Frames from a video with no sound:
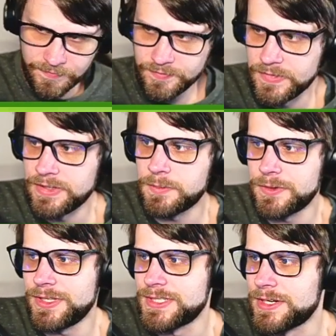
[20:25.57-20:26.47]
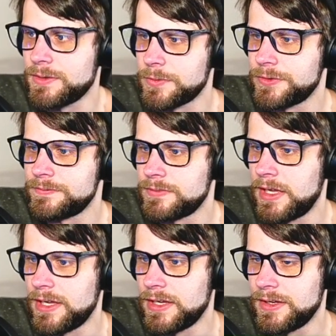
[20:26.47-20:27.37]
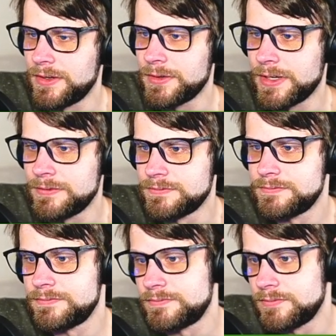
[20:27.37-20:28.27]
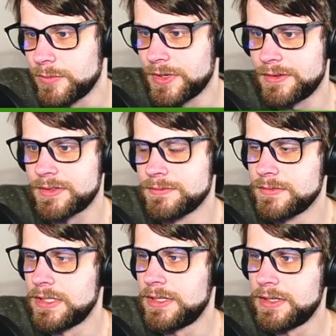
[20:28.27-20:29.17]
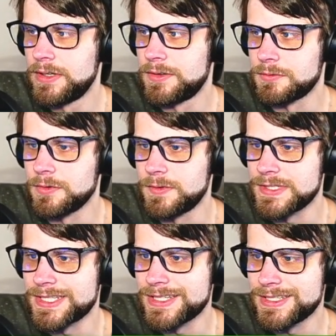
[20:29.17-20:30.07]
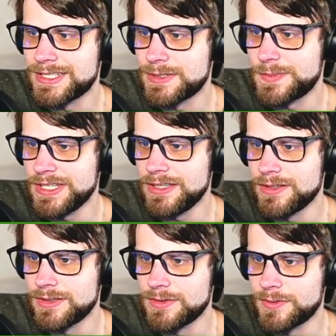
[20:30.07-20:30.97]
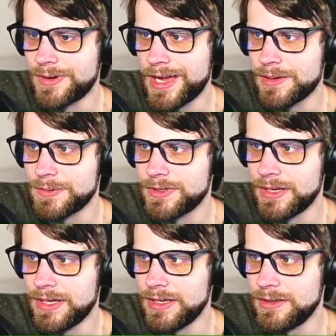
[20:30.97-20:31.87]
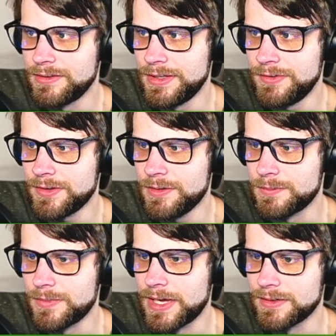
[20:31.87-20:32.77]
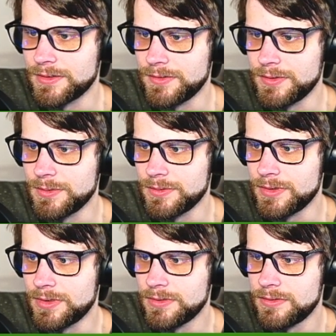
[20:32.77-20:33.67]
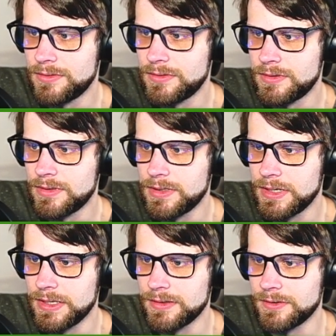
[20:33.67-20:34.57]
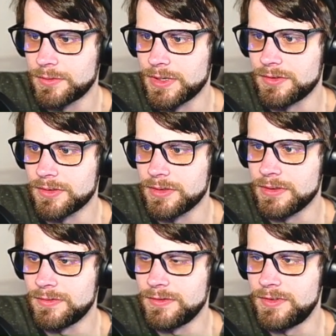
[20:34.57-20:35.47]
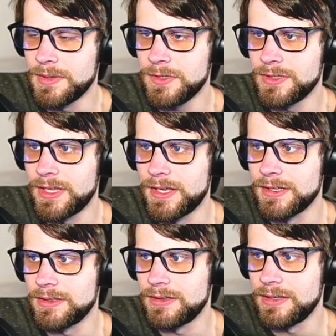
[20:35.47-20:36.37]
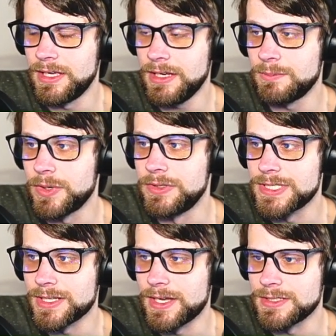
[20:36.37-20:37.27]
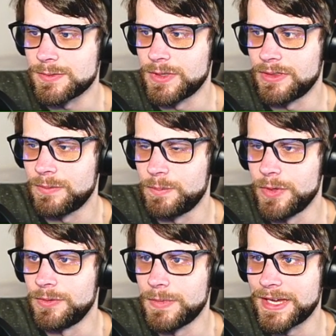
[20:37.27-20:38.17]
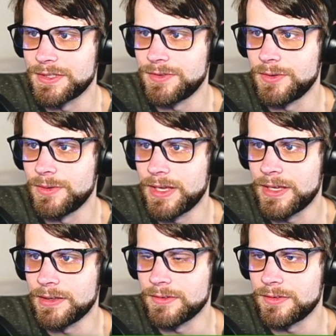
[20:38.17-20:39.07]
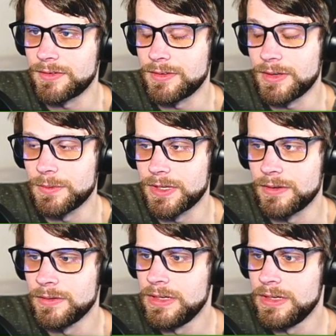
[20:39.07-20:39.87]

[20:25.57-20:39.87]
That's pretty terrible. Okay, whatever. Rufus speed drop. Let's go Magnitude. And let's Razor Leaf. Double, like, hitting both slots with both Magnitude and, there we go,